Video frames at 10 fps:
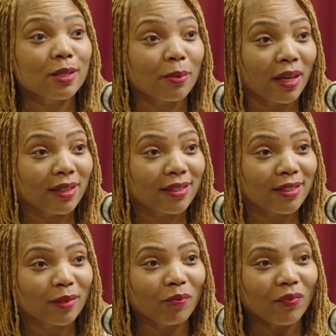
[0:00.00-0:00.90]
space.
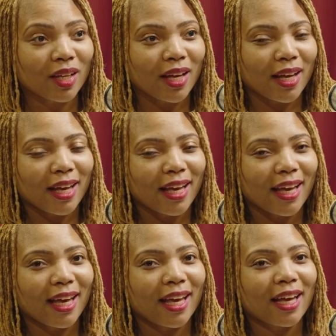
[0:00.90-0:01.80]

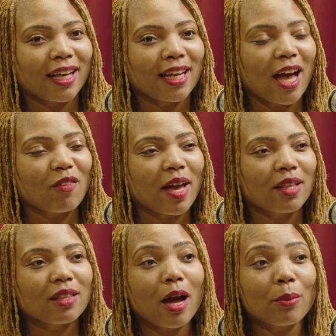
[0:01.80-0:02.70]
And I've
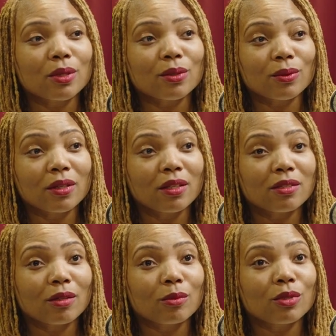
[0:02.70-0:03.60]
had the opportunity
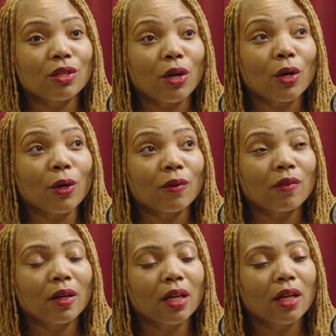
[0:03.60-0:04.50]
to
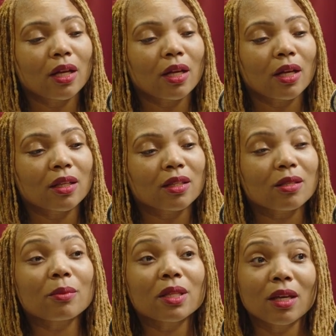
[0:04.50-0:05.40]
observe
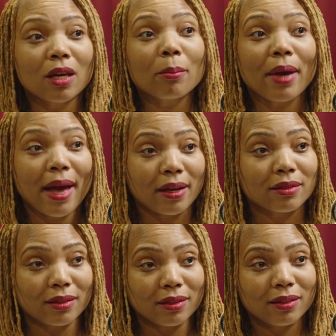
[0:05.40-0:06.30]
some of the
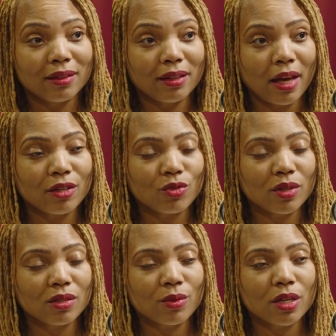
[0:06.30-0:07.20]
impact that
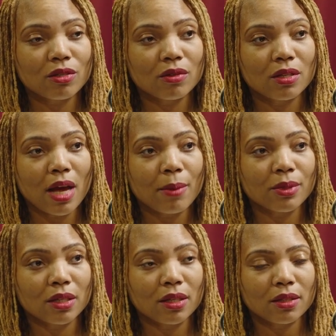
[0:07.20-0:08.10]
transracial
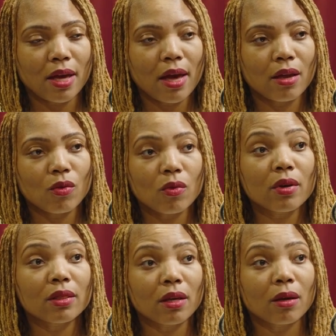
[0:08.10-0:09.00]
adoption has had
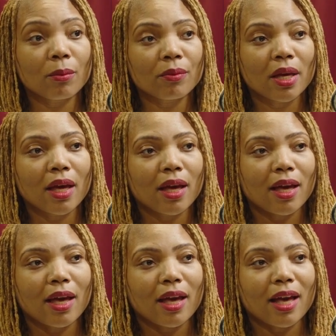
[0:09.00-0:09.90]
on them.
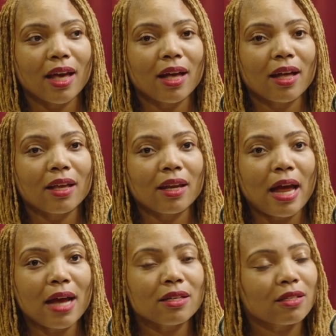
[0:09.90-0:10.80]
And
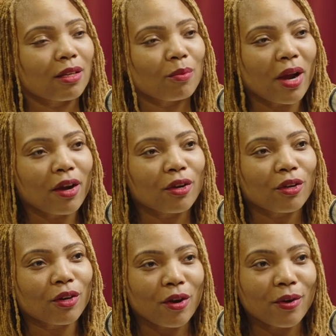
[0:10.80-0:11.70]
I just admire
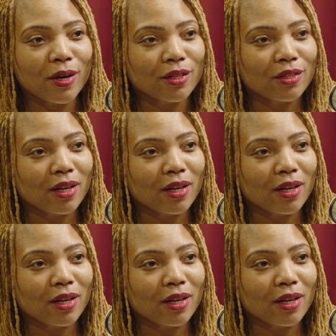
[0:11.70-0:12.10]
your courage